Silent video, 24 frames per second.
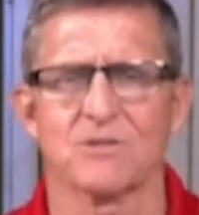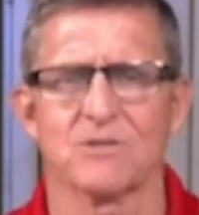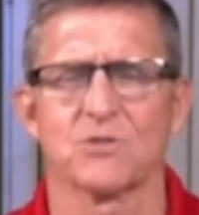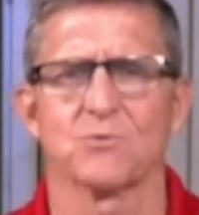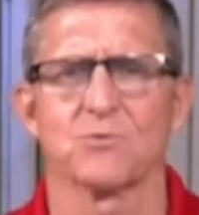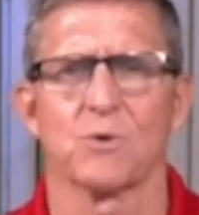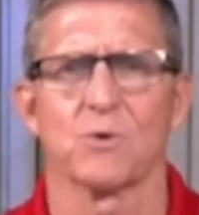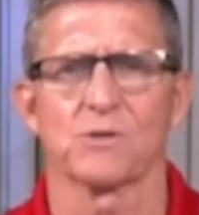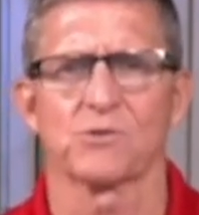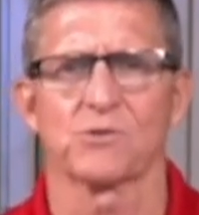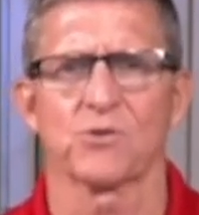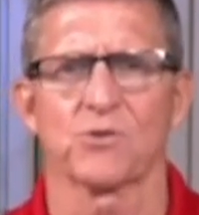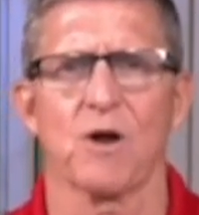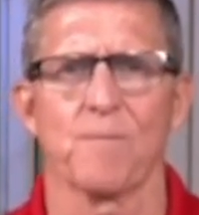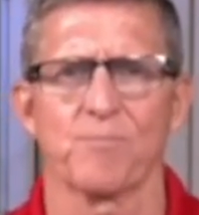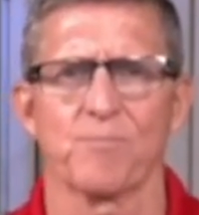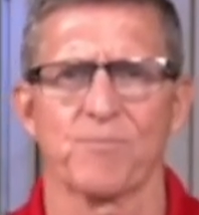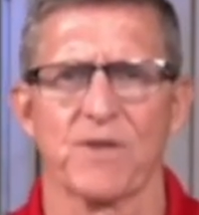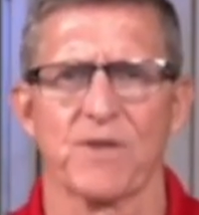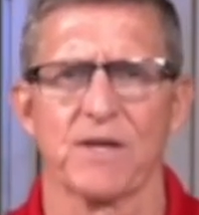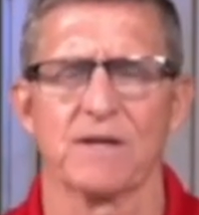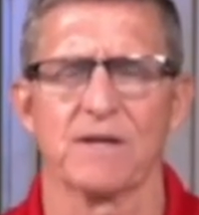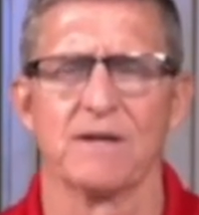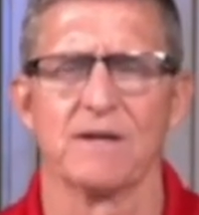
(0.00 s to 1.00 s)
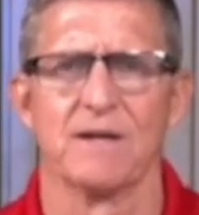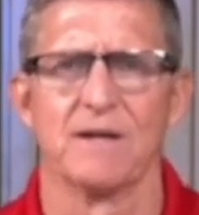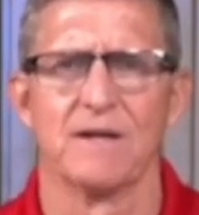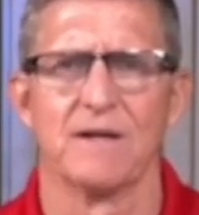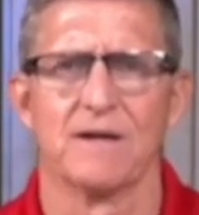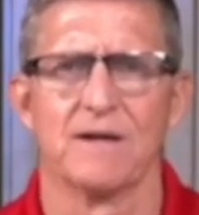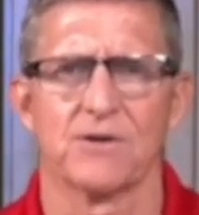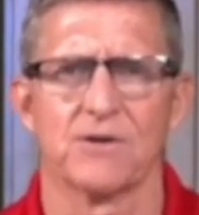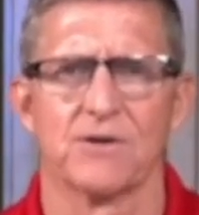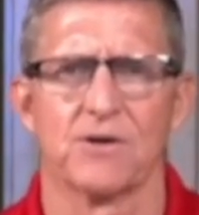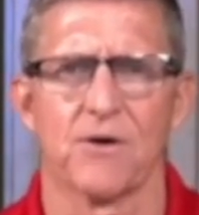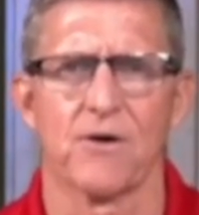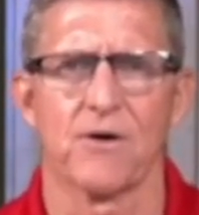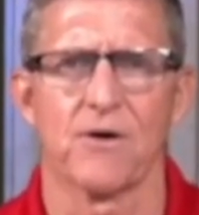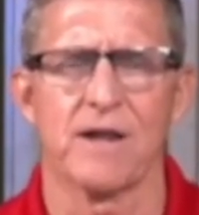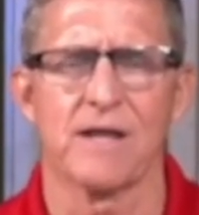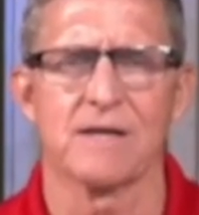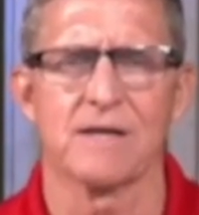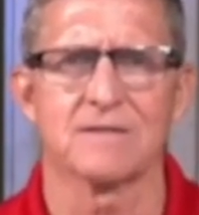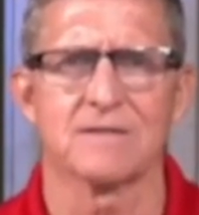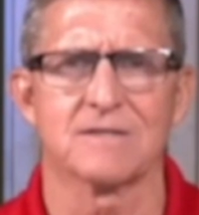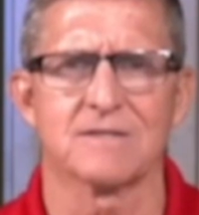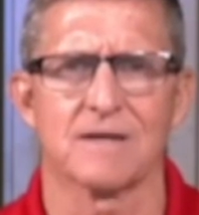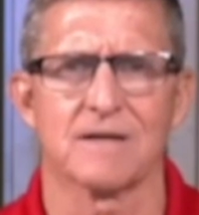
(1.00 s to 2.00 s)
This is what Trump did during
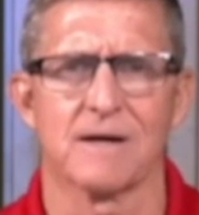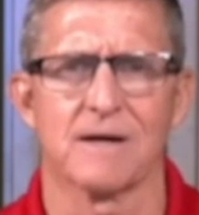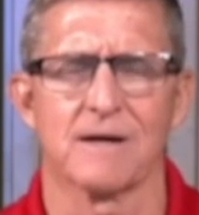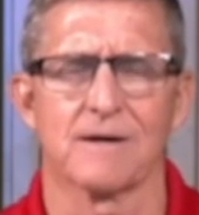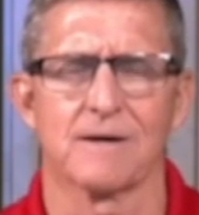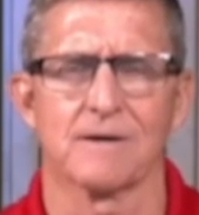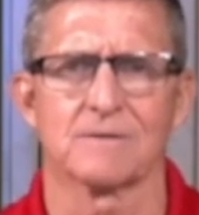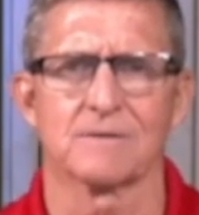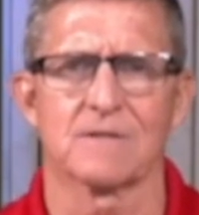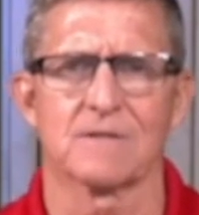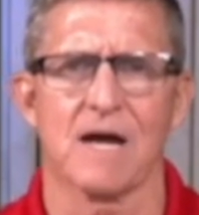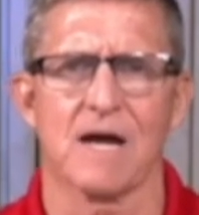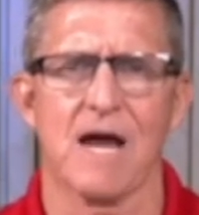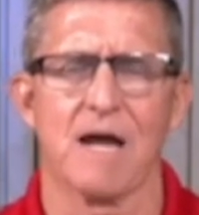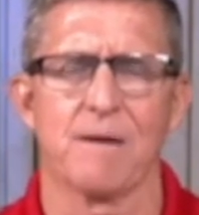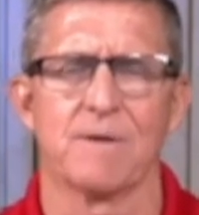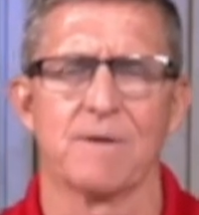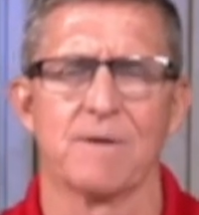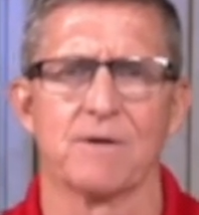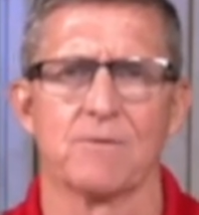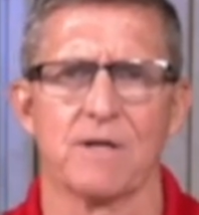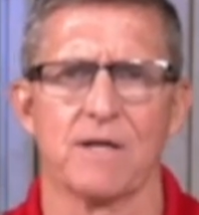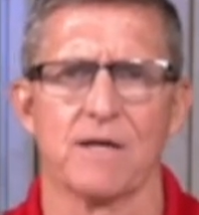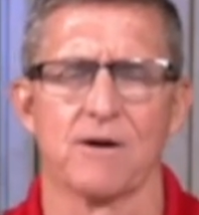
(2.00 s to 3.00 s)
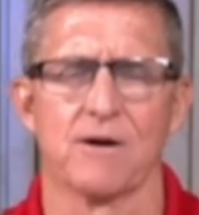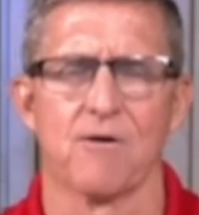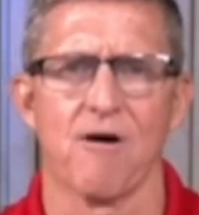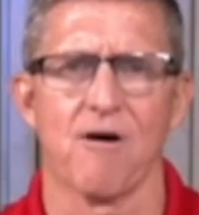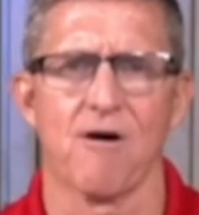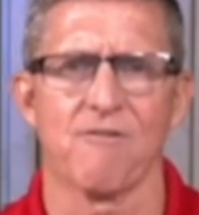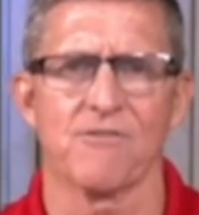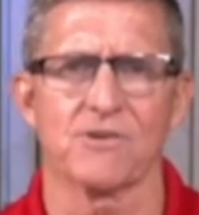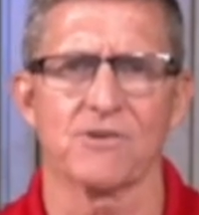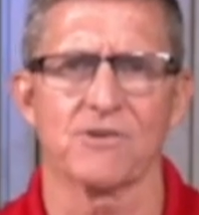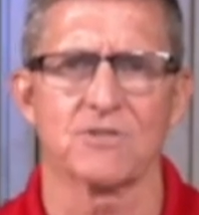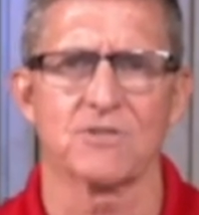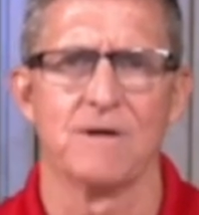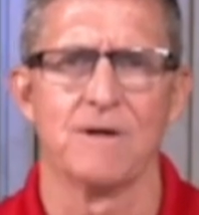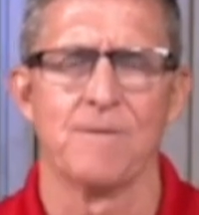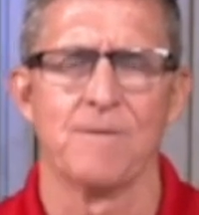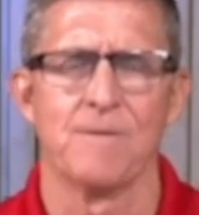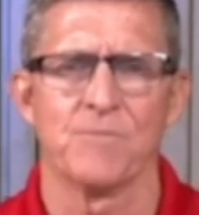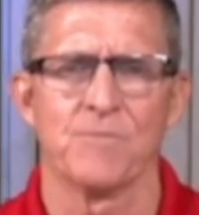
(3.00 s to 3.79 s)
his time in office.